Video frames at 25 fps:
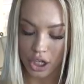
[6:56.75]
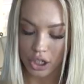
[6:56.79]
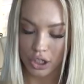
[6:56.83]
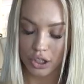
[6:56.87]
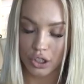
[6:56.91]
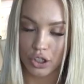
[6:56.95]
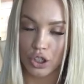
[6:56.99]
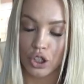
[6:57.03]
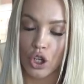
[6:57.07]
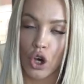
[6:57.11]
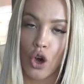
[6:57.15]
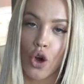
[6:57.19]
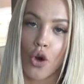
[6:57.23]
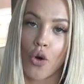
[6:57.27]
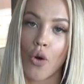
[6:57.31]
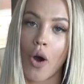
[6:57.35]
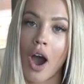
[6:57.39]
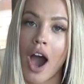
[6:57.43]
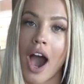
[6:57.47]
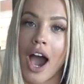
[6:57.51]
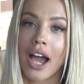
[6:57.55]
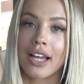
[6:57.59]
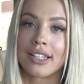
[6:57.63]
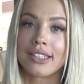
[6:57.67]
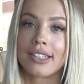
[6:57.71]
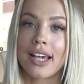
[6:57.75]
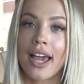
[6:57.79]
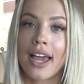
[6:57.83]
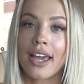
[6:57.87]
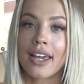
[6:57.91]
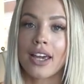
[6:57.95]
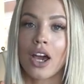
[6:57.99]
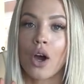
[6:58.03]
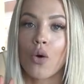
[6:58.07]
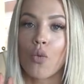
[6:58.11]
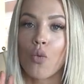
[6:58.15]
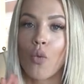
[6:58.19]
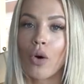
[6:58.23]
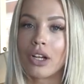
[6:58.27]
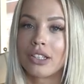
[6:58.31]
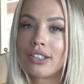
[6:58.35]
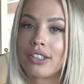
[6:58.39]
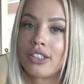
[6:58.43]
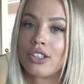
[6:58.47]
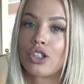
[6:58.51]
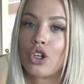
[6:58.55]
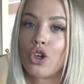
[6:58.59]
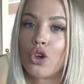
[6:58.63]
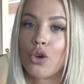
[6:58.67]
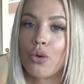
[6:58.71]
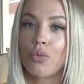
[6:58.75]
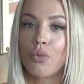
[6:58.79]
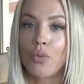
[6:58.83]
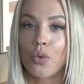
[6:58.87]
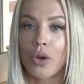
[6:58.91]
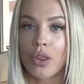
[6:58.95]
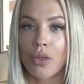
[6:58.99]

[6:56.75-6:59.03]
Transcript: So I take 1 scoop